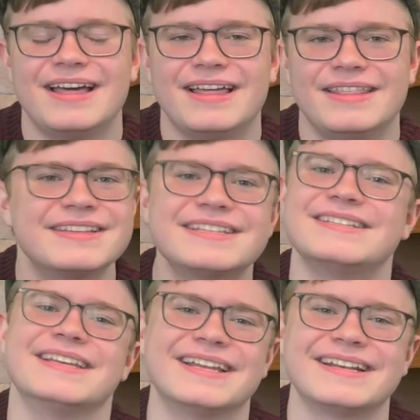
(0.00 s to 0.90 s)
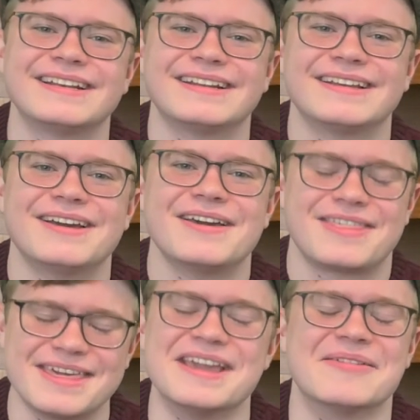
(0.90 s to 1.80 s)
This is it.
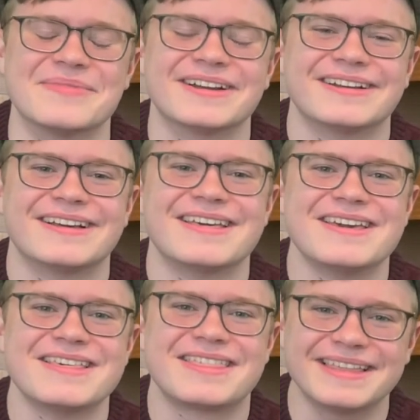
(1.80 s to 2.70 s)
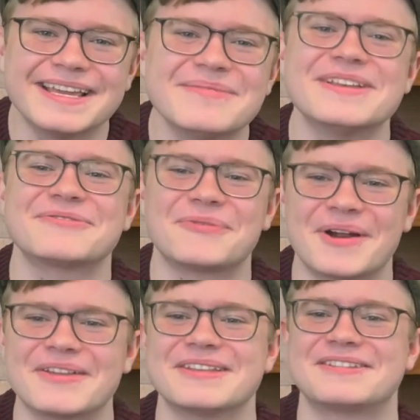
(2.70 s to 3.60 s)
Theme. Theme is
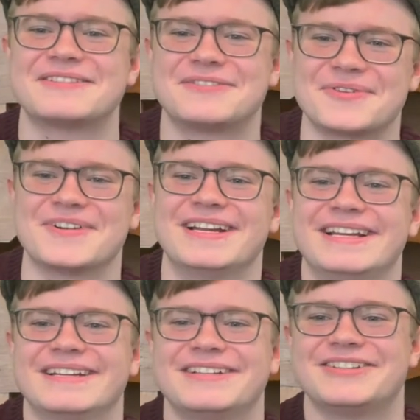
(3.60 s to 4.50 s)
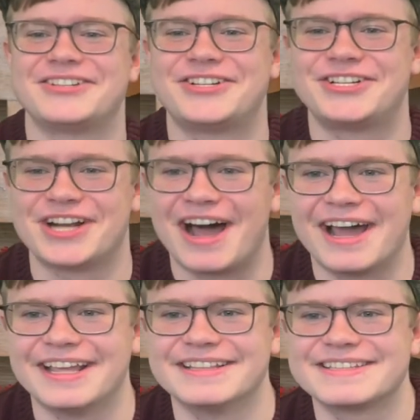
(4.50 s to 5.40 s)
where this story
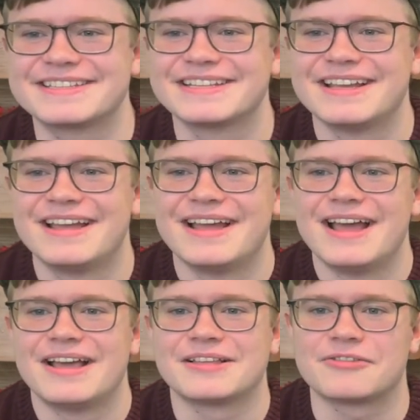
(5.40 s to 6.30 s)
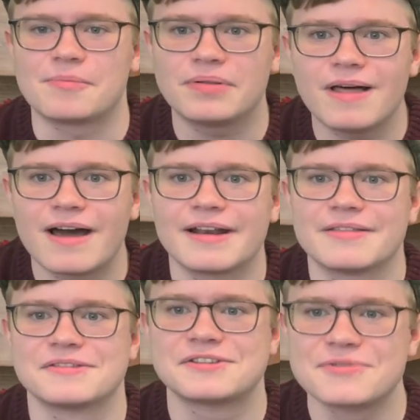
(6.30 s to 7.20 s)
shines. Because the
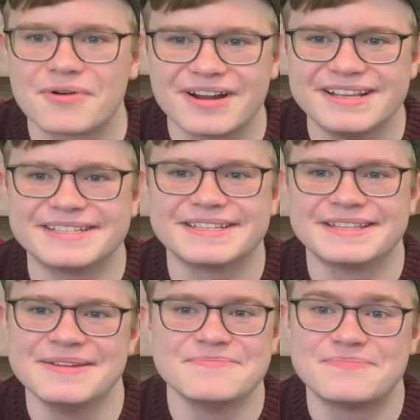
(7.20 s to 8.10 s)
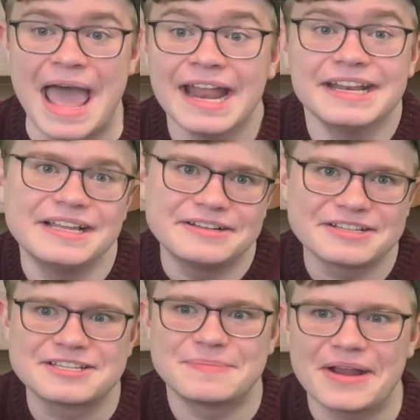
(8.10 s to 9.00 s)
plot, the stories, the impending
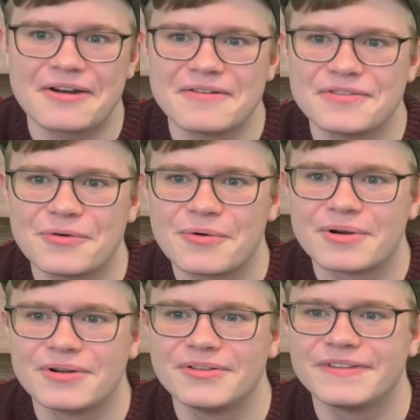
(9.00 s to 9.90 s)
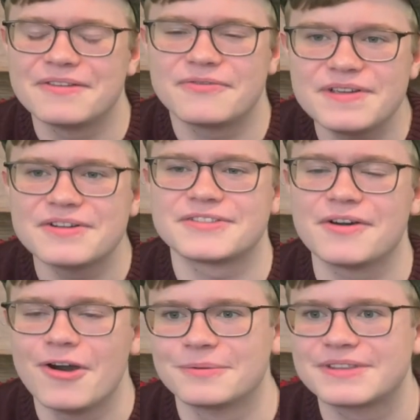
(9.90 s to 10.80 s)
despair of the world, and the fears and
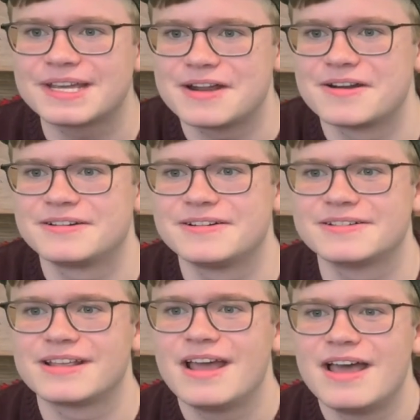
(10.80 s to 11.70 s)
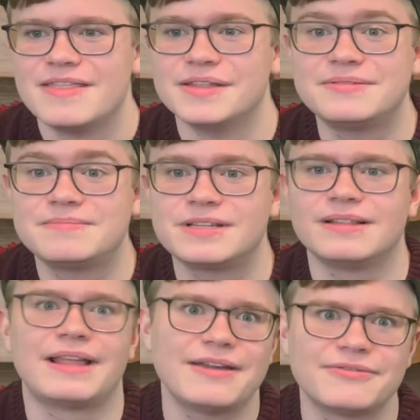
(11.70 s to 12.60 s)
the hopes of the characters, the
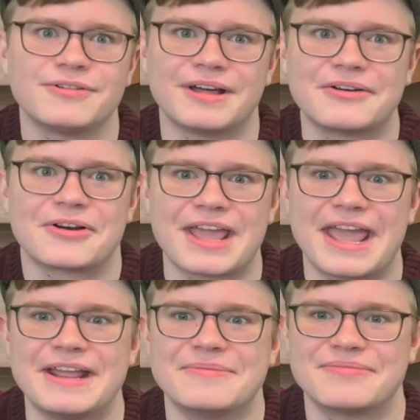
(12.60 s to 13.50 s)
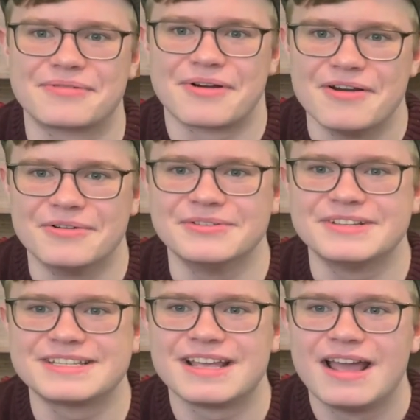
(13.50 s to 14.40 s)
delightful and arcane prose,